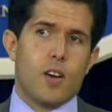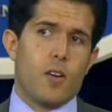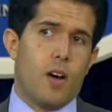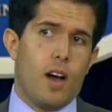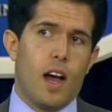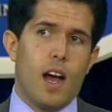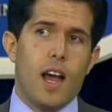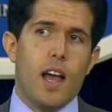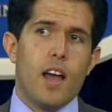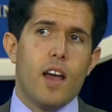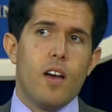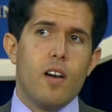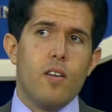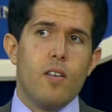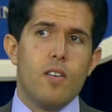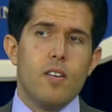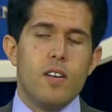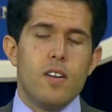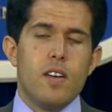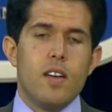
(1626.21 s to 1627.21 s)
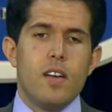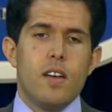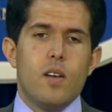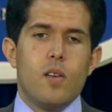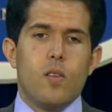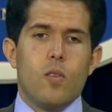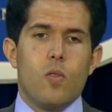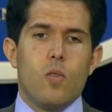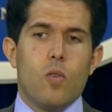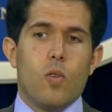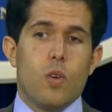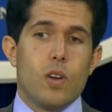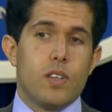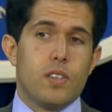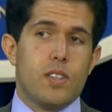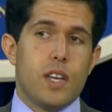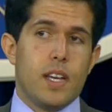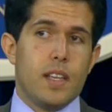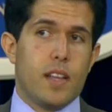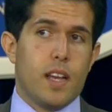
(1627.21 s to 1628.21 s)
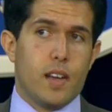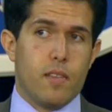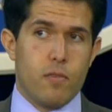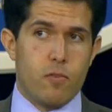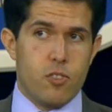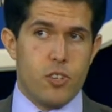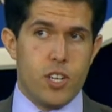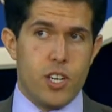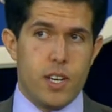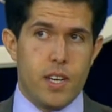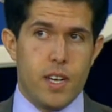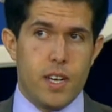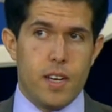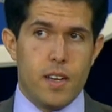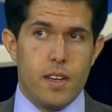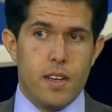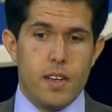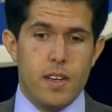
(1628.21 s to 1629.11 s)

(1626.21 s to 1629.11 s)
Ohio or a state like Virginia,